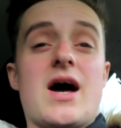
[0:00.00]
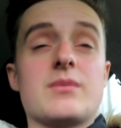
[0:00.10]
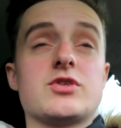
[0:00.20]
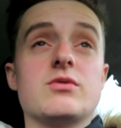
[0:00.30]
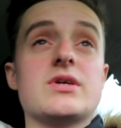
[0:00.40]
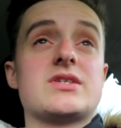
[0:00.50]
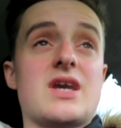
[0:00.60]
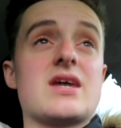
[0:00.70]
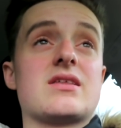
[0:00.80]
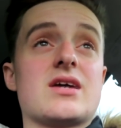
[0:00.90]
absolutely
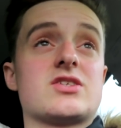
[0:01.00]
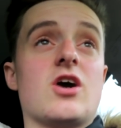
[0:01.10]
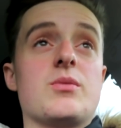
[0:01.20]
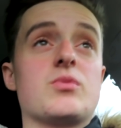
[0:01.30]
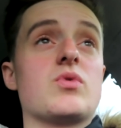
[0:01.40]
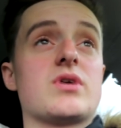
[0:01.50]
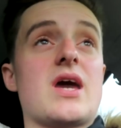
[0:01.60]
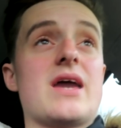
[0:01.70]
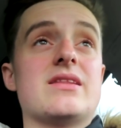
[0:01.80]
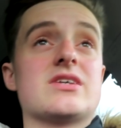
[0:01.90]
take their time and we're
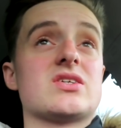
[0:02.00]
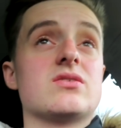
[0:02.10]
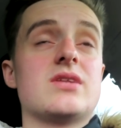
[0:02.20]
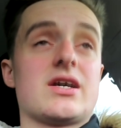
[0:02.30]
getting this